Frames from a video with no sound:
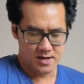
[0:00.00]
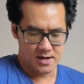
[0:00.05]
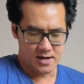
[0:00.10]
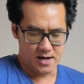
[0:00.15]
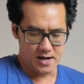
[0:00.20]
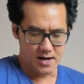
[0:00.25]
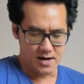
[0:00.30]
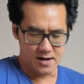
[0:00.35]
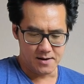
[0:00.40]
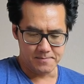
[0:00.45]

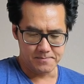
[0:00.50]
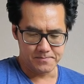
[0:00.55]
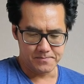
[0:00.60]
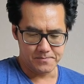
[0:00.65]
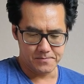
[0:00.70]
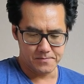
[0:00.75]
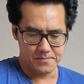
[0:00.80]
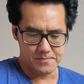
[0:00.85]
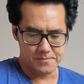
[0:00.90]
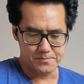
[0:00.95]

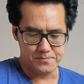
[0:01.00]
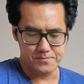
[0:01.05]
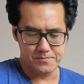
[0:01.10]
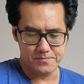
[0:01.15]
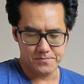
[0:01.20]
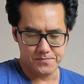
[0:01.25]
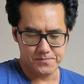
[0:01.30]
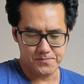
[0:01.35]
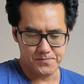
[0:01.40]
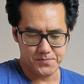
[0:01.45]

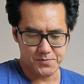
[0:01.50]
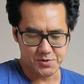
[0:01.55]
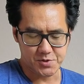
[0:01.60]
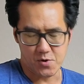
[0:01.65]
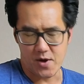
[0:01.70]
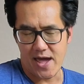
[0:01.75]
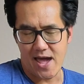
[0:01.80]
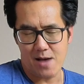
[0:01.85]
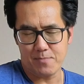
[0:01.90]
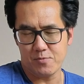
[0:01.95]

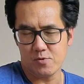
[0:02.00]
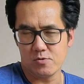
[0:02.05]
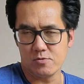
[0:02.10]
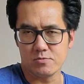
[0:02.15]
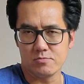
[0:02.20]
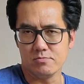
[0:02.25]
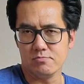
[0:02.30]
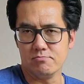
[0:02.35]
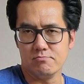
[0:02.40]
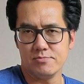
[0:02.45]
So
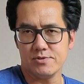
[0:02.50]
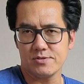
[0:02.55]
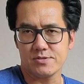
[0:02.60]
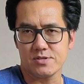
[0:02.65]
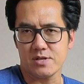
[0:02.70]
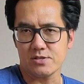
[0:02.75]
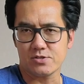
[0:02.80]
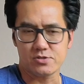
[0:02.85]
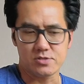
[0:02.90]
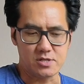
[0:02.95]
Apple
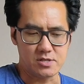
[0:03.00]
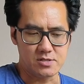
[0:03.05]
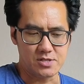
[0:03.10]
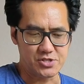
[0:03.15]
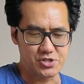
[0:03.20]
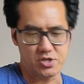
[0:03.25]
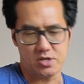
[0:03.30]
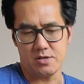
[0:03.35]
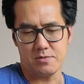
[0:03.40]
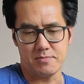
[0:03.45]
essentially
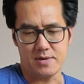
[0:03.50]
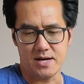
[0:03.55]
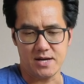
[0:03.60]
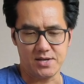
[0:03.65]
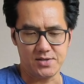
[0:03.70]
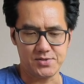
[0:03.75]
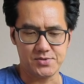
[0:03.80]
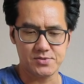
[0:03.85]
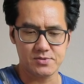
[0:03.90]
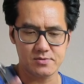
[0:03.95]

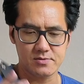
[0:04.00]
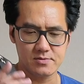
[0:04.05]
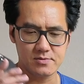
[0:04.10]
legitimized